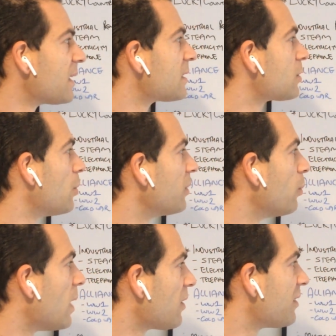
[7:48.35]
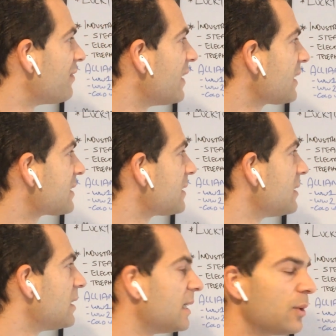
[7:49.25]
It's called the wealth effect.
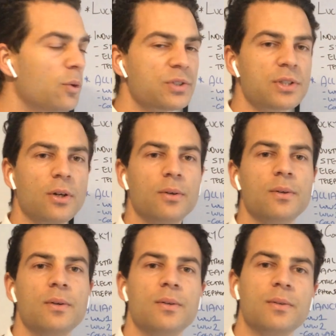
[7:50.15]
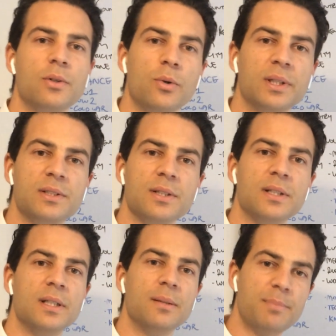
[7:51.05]
It also, according to
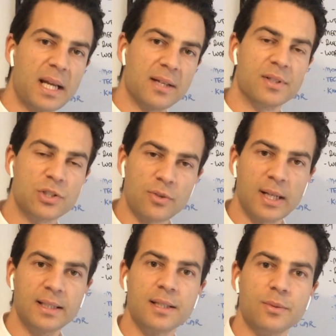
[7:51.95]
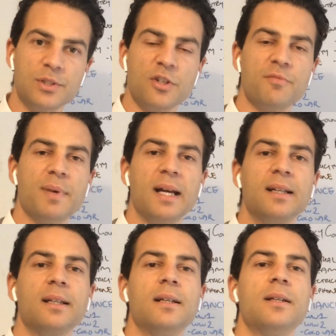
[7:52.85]
the Bank of Australia, the Reserve Bank,